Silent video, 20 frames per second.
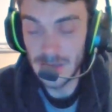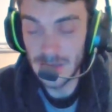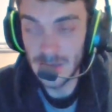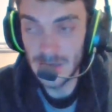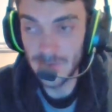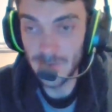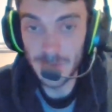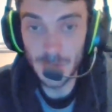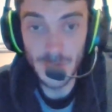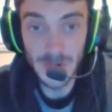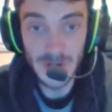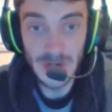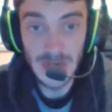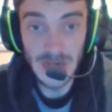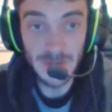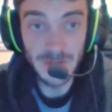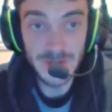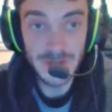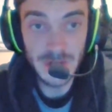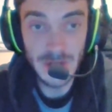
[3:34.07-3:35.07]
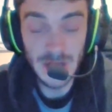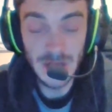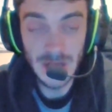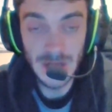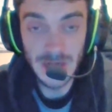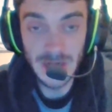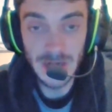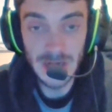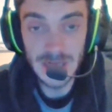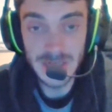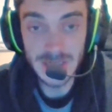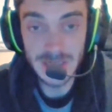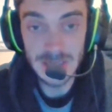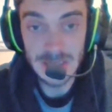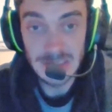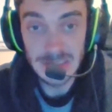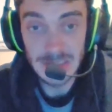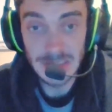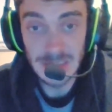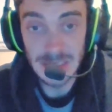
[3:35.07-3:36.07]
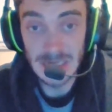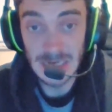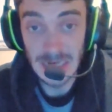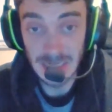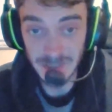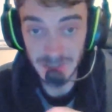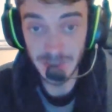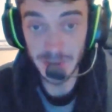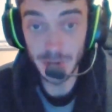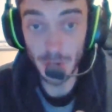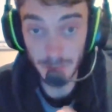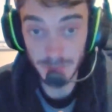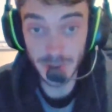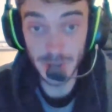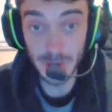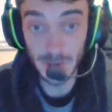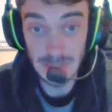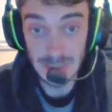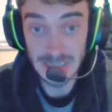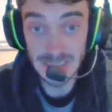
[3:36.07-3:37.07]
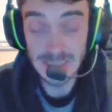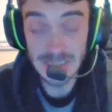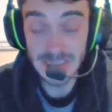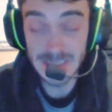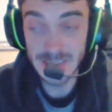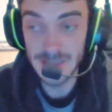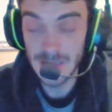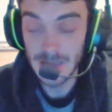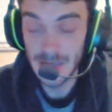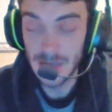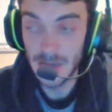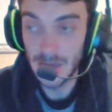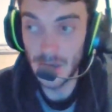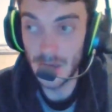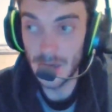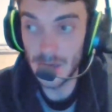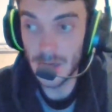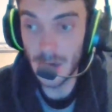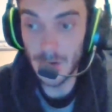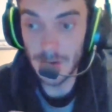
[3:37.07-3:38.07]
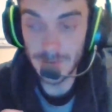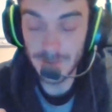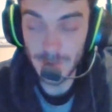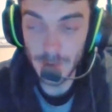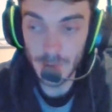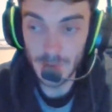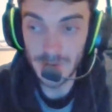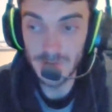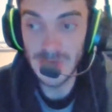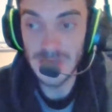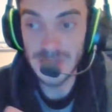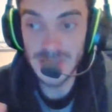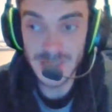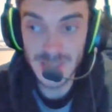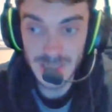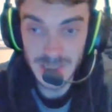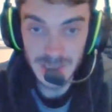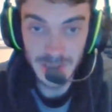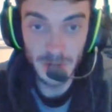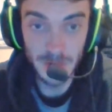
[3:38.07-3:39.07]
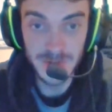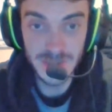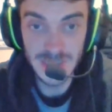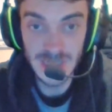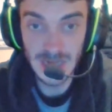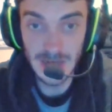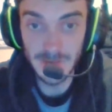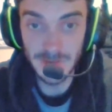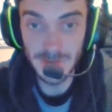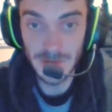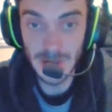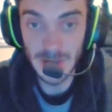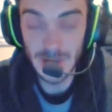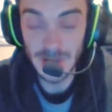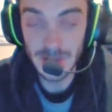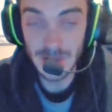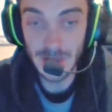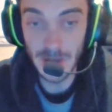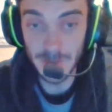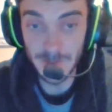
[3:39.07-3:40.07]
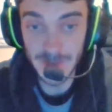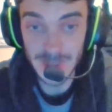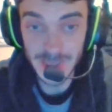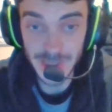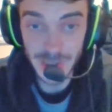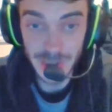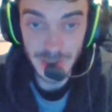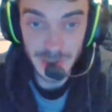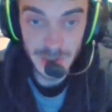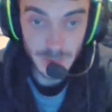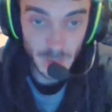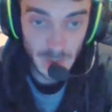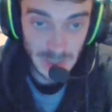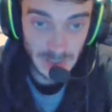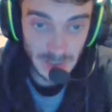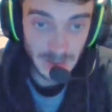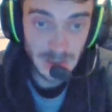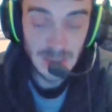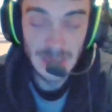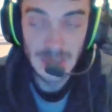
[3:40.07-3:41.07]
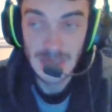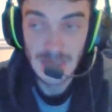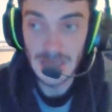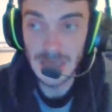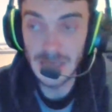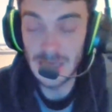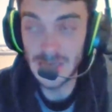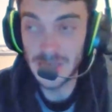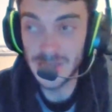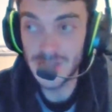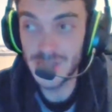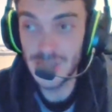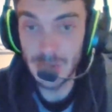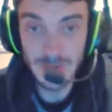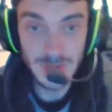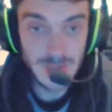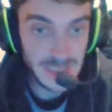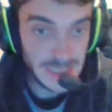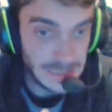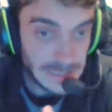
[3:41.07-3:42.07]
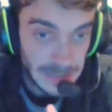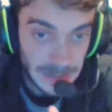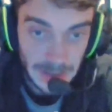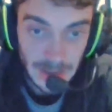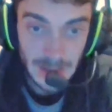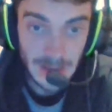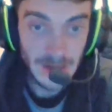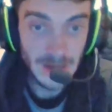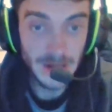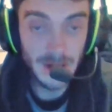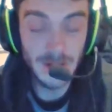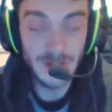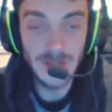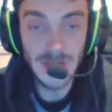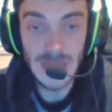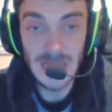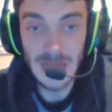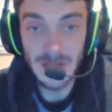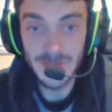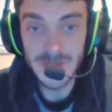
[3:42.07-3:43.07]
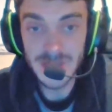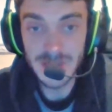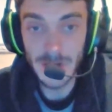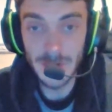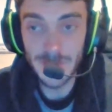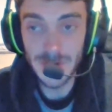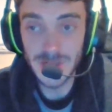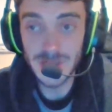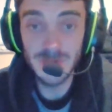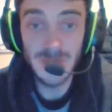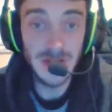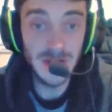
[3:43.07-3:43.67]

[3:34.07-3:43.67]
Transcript: Liverpool and Leicester as the top two at least going forward. Man City obviously have cup fixtures as well. Chelsea, they have these cup fixtures.